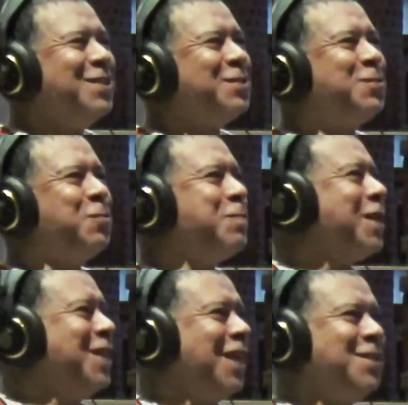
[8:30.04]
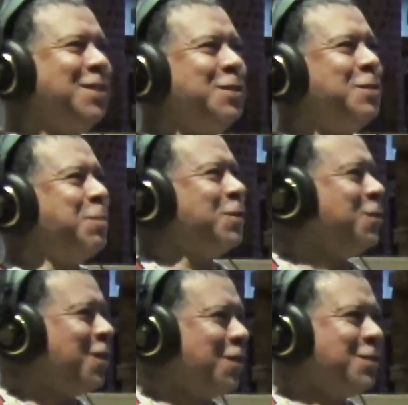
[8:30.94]
Swimming lessons,
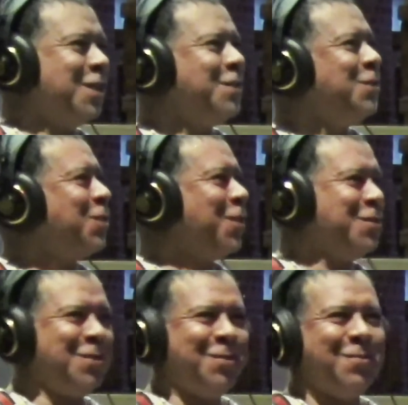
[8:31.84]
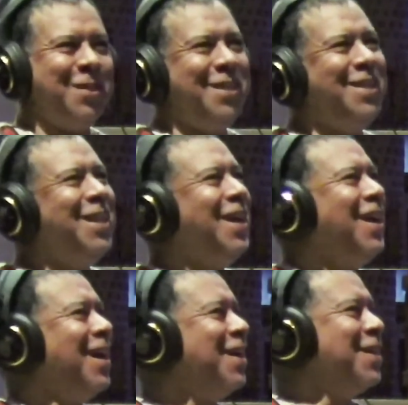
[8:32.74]
martial arts lessons, archery.
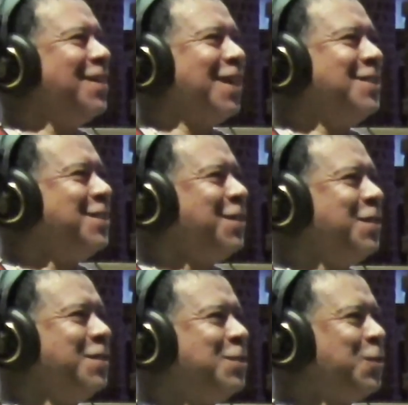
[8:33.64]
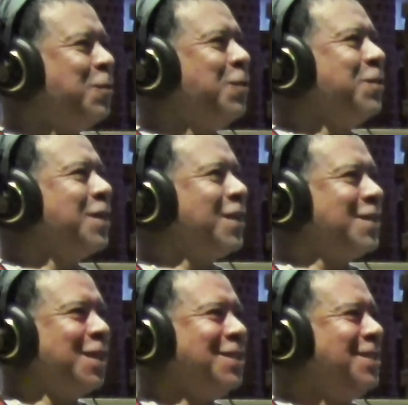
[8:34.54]
I studied sword
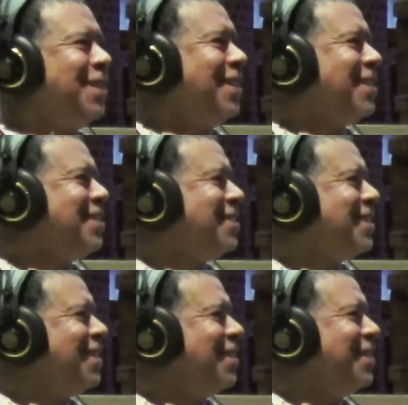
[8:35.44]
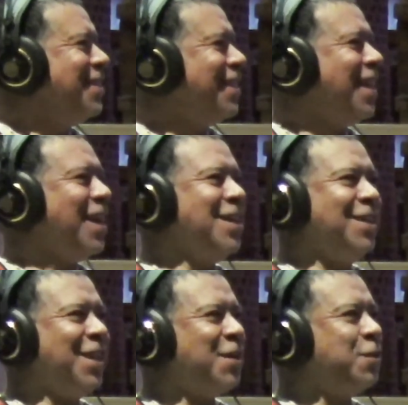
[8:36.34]
and nunchucks.
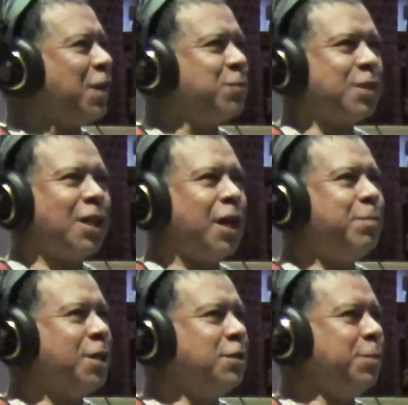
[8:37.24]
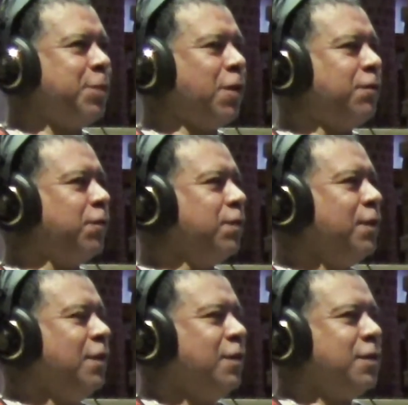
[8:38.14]
Anything I could. I was climbing and jumping off of
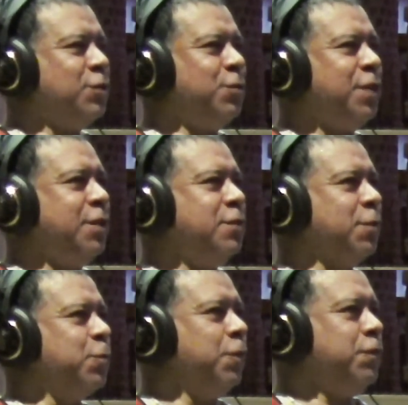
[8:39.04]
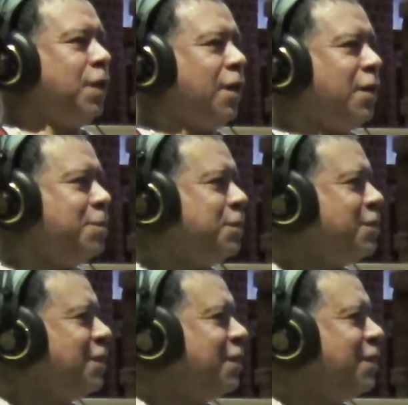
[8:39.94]
trees and rooftops,